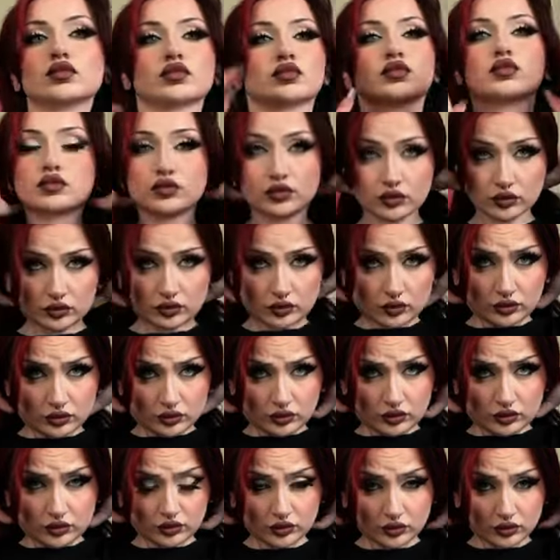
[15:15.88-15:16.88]
You can see this when I
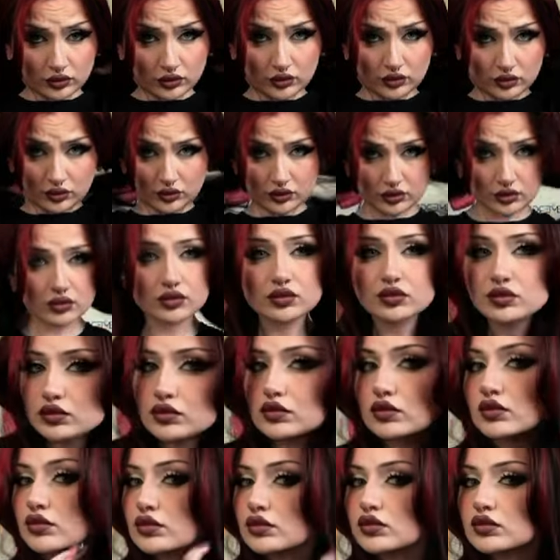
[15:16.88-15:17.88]
put the first half of my
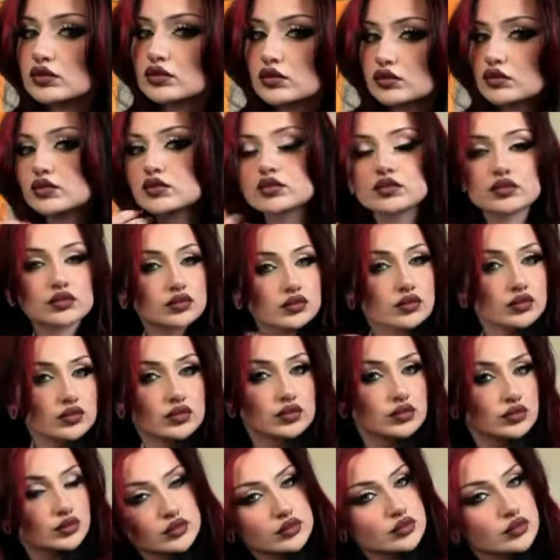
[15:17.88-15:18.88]
hair forward
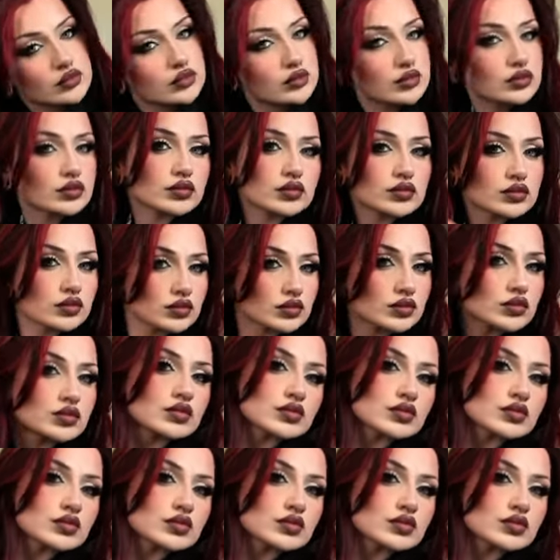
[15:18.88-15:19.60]
alone, it comes to